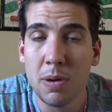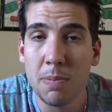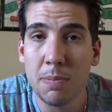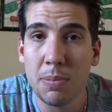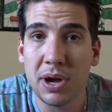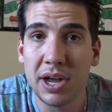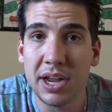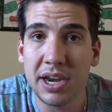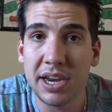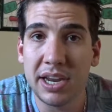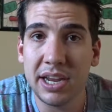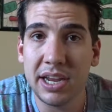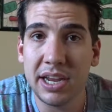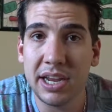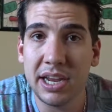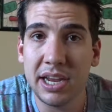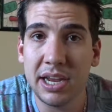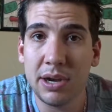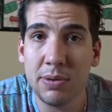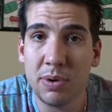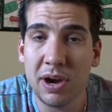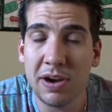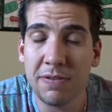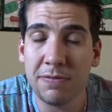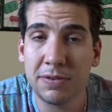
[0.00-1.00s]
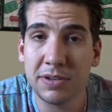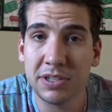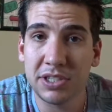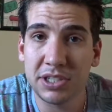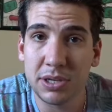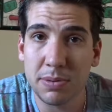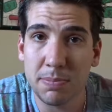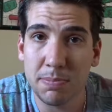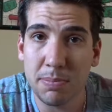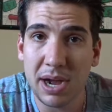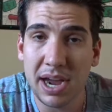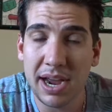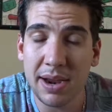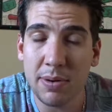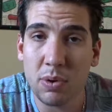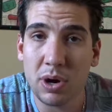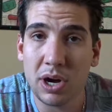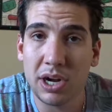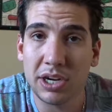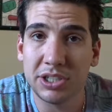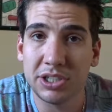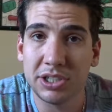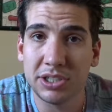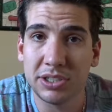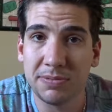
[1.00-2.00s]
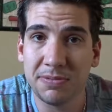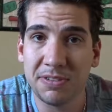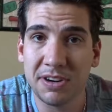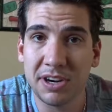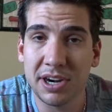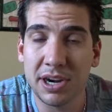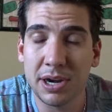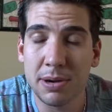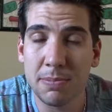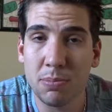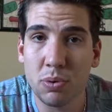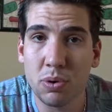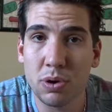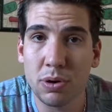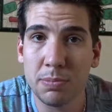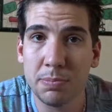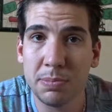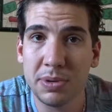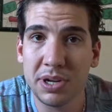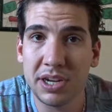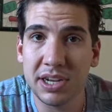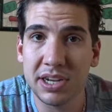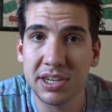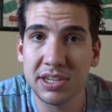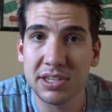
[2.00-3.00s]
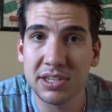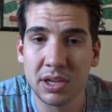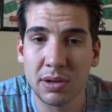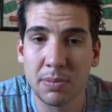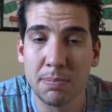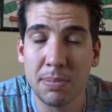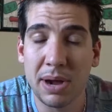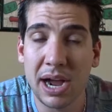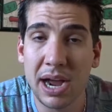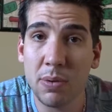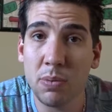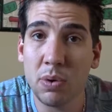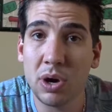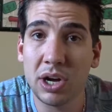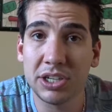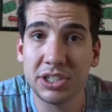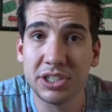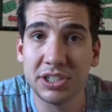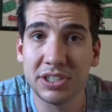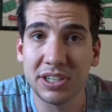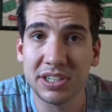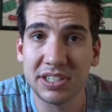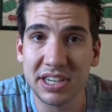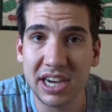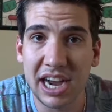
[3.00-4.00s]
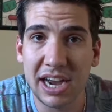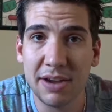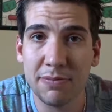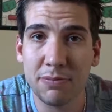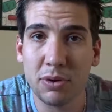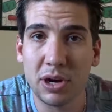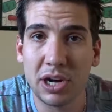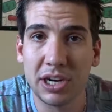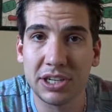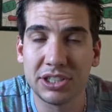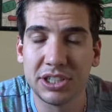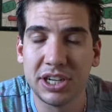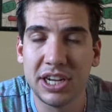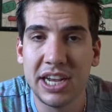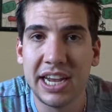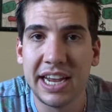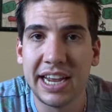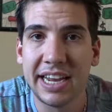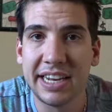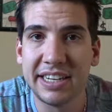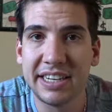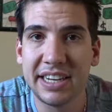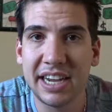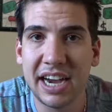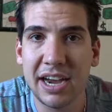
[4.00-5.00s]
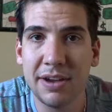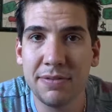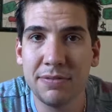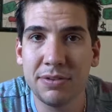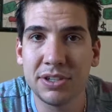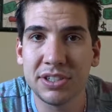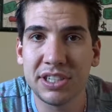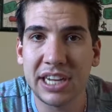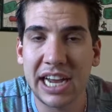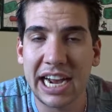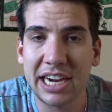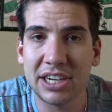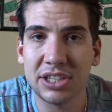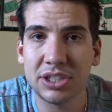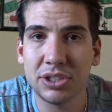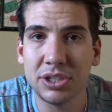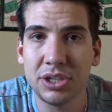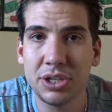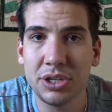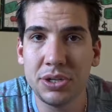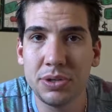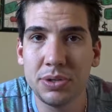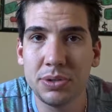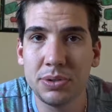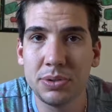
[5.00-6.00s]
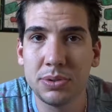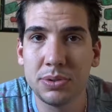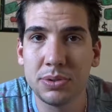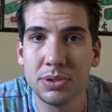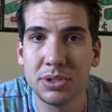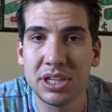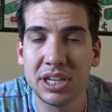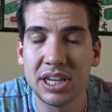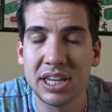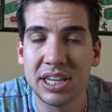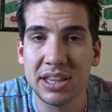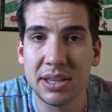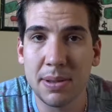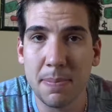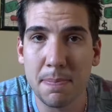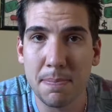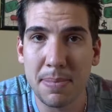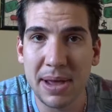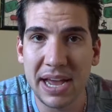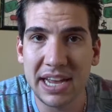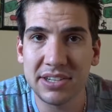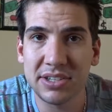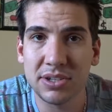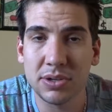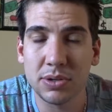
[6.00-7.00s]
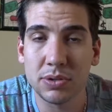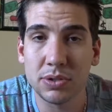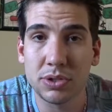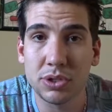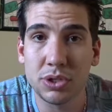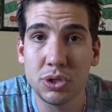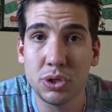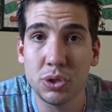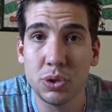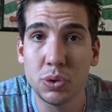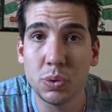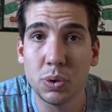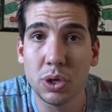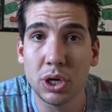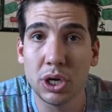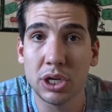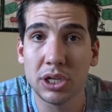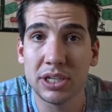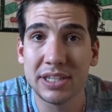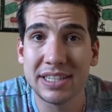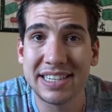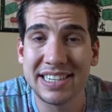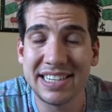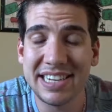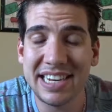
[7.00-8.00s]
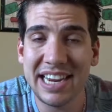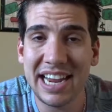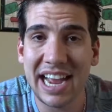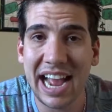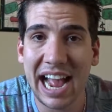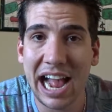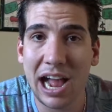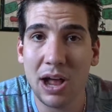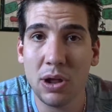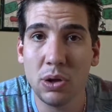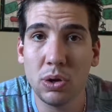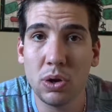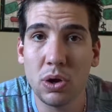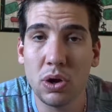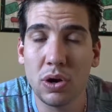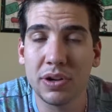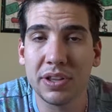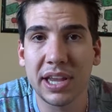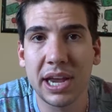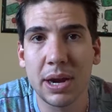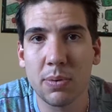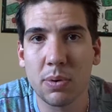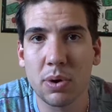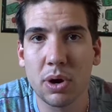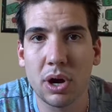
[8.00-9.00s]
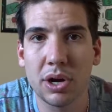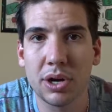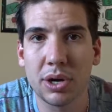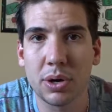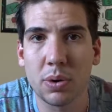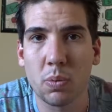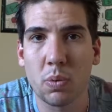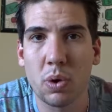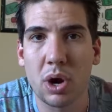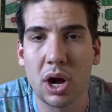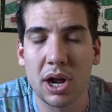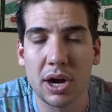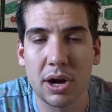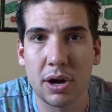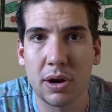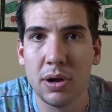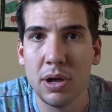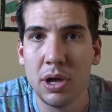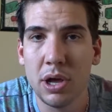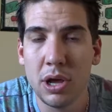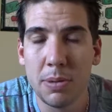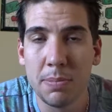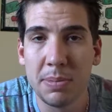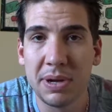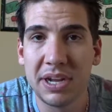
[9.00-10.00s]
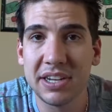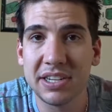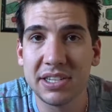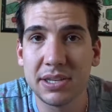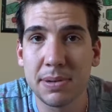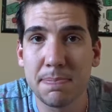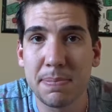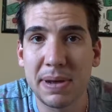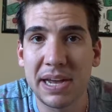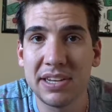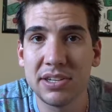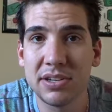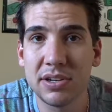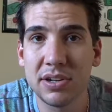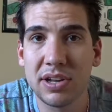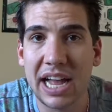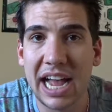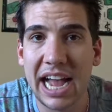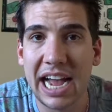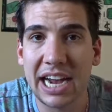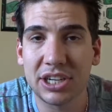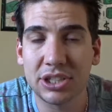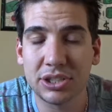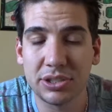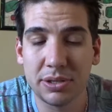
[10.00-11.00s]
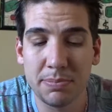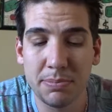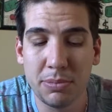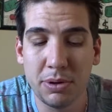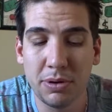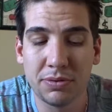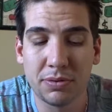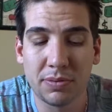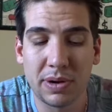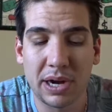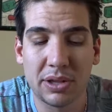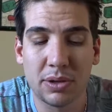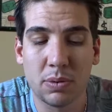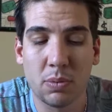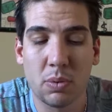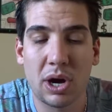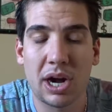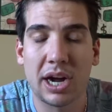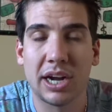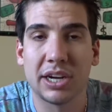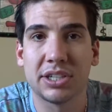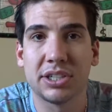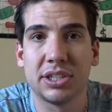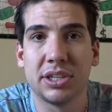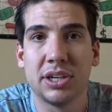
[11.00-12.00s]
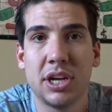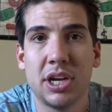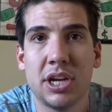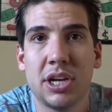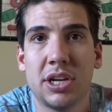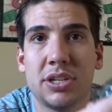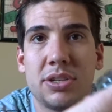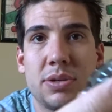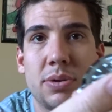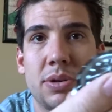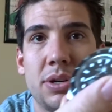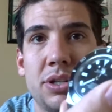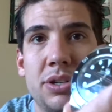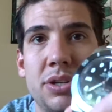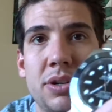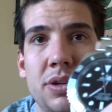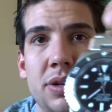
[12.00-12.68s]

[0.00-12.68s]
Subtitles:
but in reference to my watch, it's very important because my watch is a dive watch, and divers actually use the bezel to see how long they were underwater, because the bezel actually moves around the watch. So as